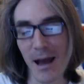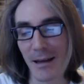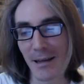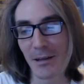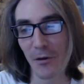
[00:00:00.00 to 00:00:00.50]

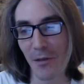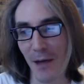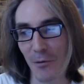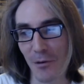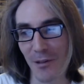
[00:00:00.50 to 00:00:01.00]
yeah, I didn't
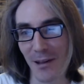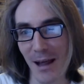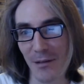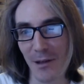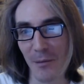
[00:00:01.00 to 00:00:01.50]
know that was the
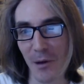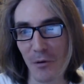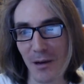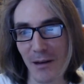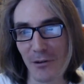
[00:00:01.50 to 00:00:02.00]
last time
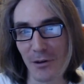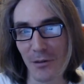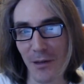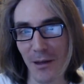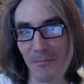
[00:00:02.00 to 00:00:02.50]
I would ever
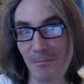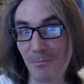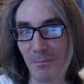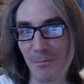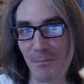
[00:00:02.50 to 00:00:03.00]
do that.
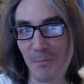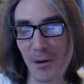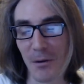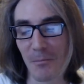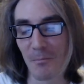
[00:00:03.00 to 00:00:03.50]

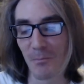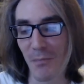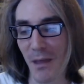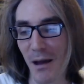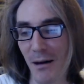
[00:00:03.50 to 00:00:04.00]
You
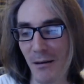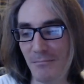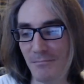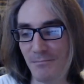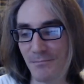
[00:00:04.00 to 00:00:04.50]

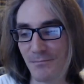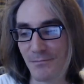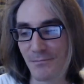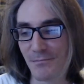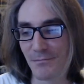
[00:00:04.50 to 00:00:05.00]
know,
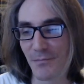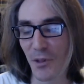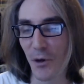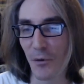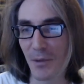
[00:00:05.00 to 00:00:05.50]

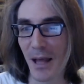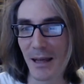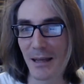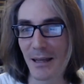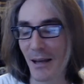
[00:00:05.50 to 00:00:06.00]
so
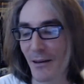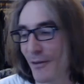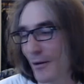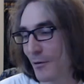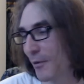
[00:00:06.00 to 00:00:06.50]
yeah, it
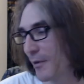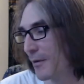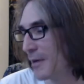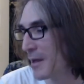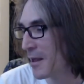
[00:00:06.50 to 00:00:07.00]
kind of fucks
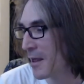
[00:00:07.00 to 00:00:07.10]
with you.